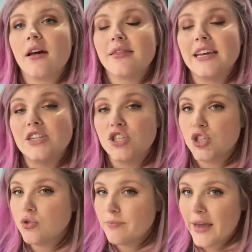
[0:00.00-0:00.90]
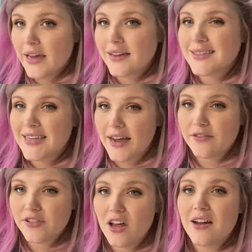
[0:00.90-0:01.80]
They do make
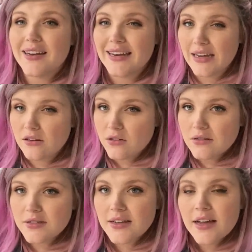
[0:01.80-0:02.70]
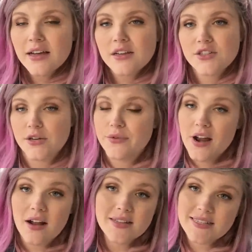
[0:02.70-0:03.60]
Teflon needles, so
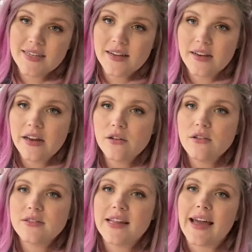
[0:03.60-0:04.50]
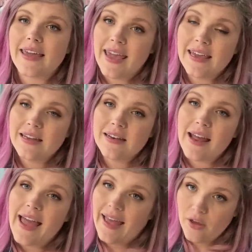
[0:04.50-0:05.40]
non-stick needles that can
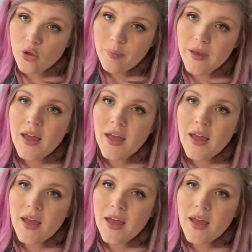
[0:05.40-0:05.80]
help,